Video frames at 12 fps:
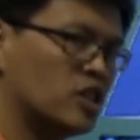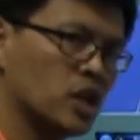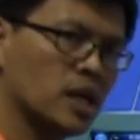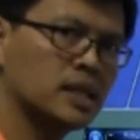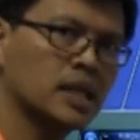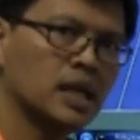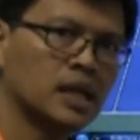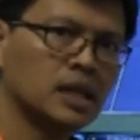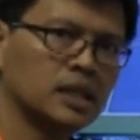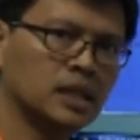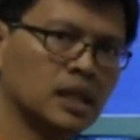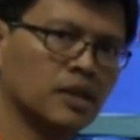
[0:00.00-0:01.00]
adjust
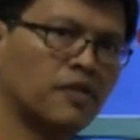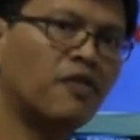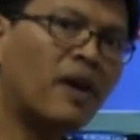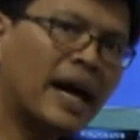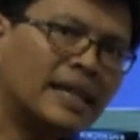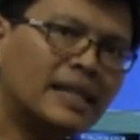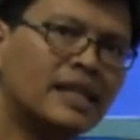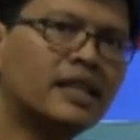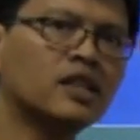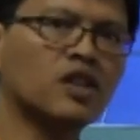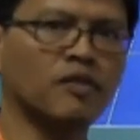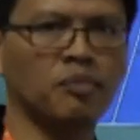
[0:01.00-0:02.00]
the fine
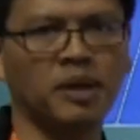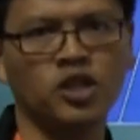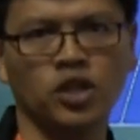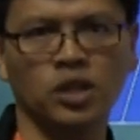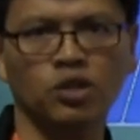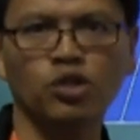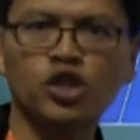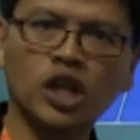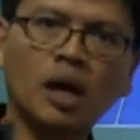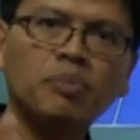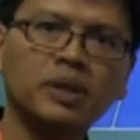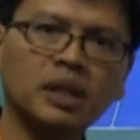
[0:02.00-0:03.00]
details of a picture, to
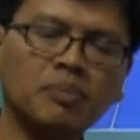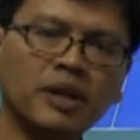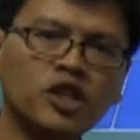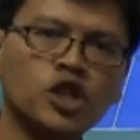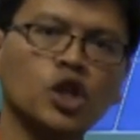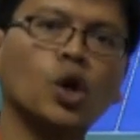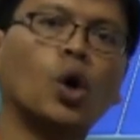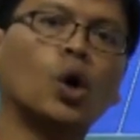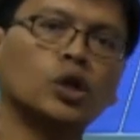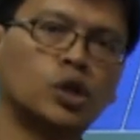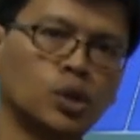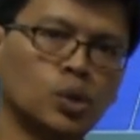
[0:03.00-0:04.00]
sharpen the picture
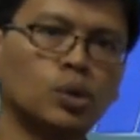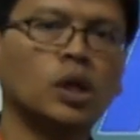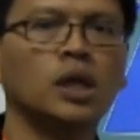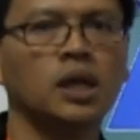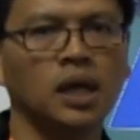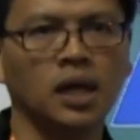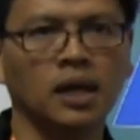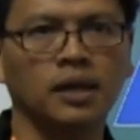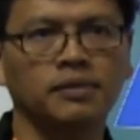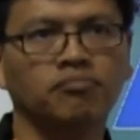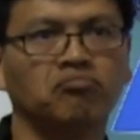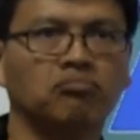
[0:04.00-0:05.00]
or to
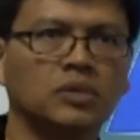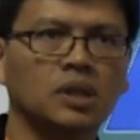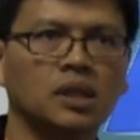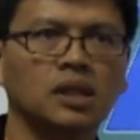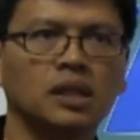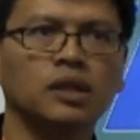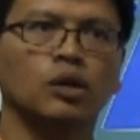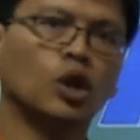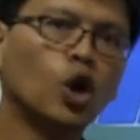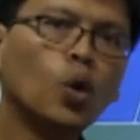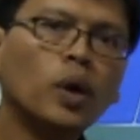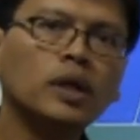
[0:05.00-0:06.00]

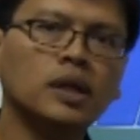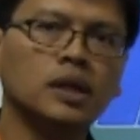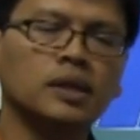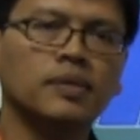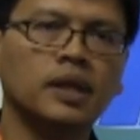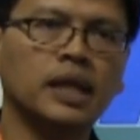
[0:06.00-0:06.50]
lower the